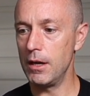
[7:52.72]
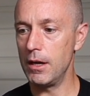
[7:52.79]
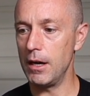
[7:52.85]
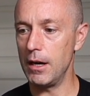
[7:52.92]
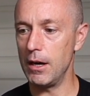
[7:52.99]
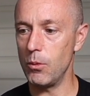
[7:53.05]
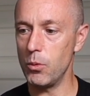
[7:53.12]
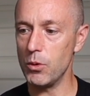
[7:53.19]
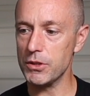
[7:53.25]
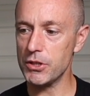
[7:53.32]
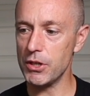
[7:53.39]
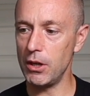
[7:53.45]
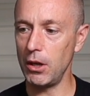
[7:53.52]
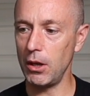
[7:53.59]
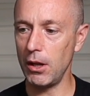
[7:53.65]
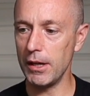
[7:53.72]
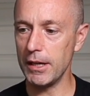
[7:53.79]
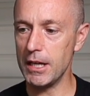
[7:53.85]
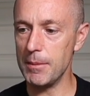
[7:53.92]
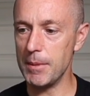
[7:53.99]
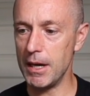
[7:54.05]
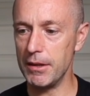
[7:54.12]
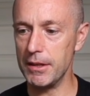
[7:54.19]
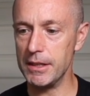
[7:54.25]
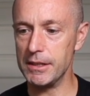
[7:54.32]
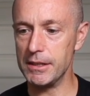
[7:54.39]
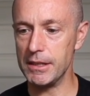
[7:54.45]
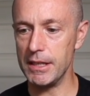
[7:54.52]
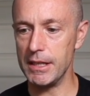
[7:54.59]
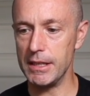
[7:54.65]
What I like about
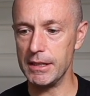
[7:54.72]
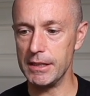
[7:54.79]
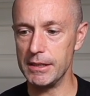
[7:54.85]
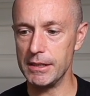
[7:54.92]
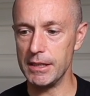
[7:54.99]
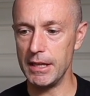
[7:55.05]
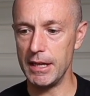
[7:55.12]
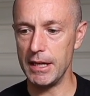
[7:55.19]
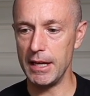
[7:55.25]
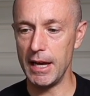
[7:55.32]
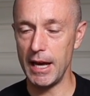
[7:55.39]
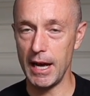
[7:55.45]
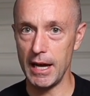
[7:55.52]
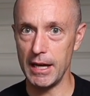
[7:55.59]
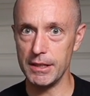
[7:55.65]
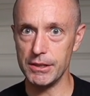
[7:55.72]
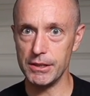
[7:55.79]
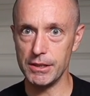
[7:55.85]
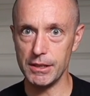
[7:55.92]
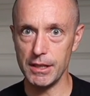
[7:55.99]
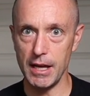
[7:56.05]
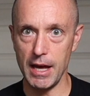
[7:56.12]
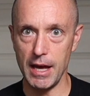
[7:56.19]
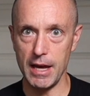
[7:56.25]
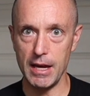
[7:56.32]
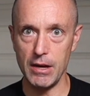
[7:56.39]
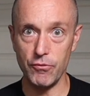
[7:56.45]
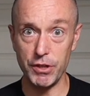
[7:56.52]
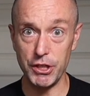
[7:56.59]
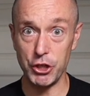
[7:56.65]
this is it has
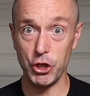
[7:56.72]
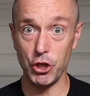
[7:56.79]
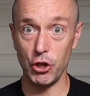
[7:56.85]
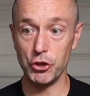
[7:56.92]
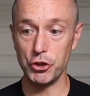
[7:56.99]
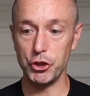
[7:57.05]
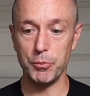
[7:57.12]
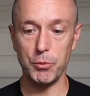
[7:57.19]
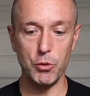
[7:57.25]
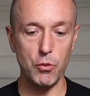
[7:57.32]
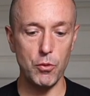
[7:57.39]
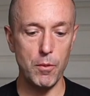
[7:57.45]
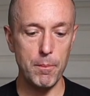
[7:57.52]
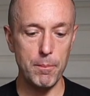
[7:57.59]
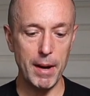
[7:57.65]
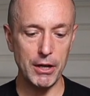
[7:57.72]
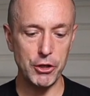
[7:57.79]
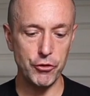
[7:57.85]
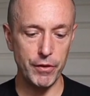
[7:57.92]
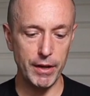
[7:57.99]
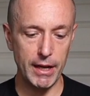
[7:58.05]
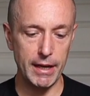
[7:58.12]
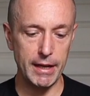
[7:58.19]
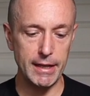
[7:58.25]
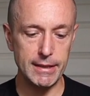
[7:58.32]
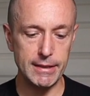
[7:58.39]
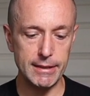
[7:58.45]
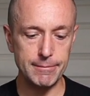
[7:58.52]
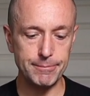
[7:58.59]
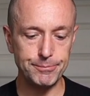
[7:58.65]
a rechargeable battery in
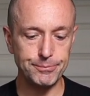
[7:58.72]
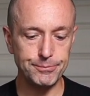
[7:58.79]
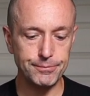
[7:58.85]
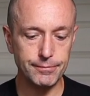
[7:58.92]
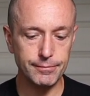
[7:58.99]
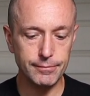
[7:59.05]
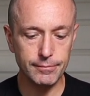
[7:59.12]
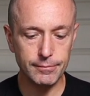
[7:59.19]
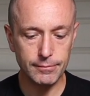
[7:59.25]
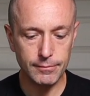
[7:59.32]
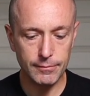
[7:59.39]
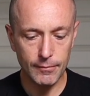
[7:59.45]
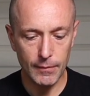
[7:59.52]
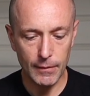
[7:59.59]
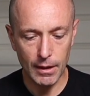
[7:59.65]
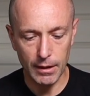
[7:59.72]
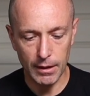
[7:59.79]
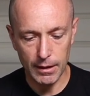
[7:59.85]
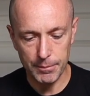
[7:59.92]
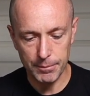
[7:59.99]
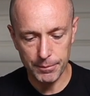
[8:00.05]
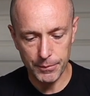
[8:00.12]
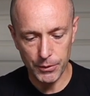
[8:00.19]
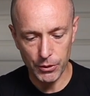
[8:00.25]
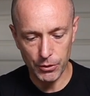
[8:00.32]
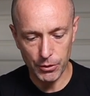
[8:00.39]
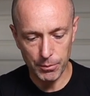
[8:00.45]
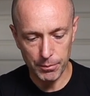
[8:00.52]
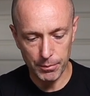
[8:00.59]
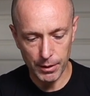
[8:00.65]
it. You
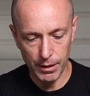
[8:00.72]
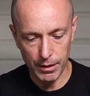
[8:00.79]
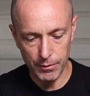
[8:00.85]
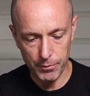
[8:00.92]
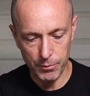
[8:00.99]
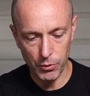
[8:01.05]
can kind of